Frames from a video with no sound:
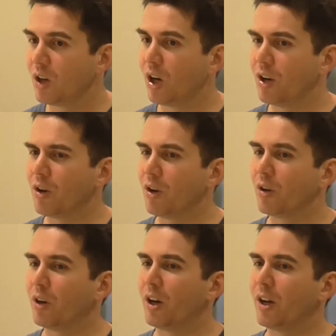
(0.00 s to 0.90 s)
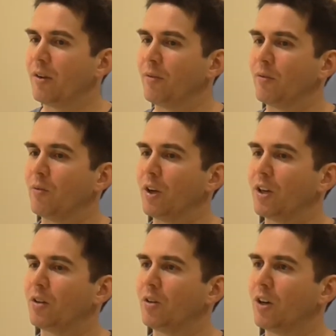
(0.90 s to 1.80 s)
I
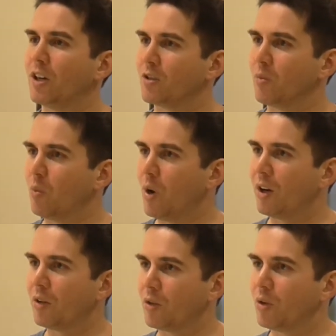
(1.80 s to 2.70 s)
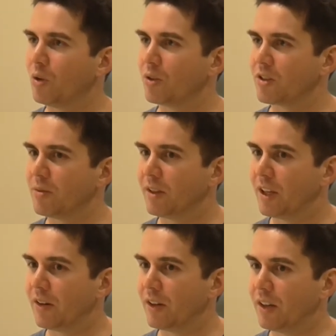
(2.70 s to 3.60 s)
recognized one core
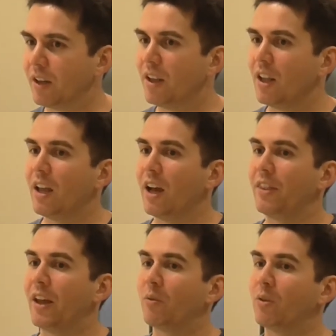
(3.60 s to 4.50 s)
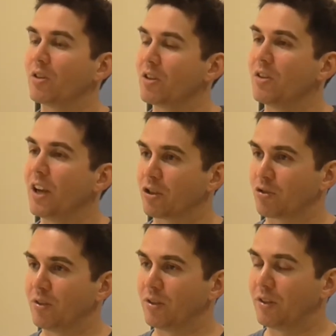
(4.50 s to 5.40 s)
similarity, and that was
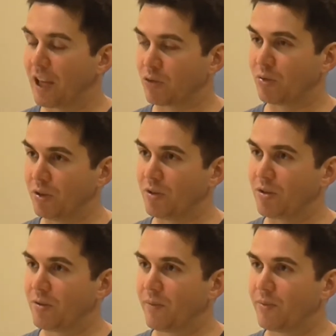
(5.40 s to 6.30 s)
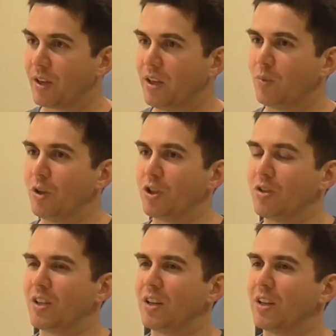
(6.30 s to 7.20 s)
naturalness, which
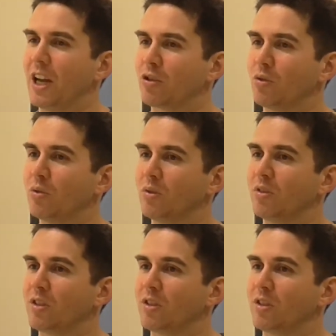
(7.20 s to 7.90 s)
is the natural